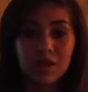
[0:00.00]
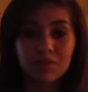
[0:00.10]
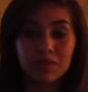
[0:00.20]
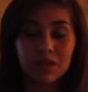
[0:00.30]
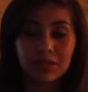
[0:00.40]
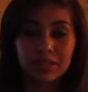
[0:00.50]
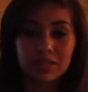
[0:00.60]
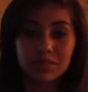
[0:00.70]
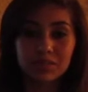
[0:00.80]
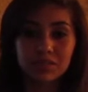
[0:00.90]
following
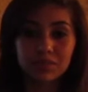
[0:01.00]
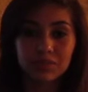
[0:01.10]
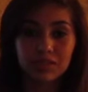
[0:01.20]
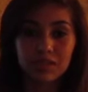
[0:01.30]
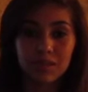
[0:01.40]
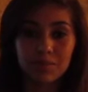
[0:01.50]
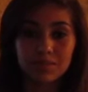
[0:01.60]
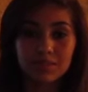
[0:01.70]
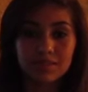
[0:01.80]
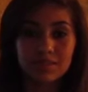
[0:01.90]
Christopher
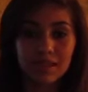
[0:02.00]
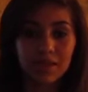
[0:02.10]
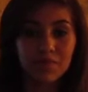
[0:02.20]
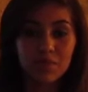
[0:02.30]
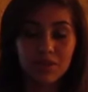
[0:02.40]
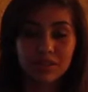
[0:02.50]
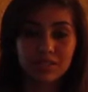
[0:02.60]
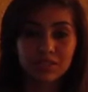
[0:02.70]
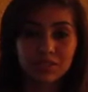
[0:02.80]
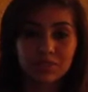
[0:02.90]
Columbus's second voyage.